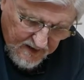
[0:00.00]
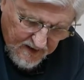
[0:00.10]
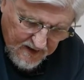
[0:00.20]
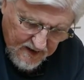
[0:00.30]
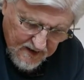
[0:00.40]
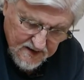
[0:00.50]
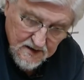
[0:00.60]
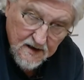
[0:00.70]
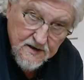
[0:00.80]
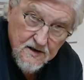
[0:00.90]
And as
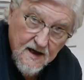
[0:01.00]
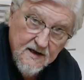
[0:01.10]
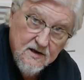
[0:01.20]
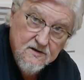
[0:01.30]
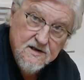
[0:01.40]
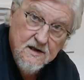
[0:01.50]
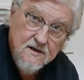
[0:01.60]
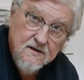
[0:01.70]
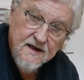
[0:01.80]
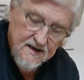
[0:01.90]
long as you let go
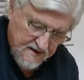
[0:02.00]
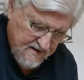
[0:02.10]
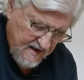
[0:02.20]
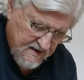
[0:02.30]
slowly, it stays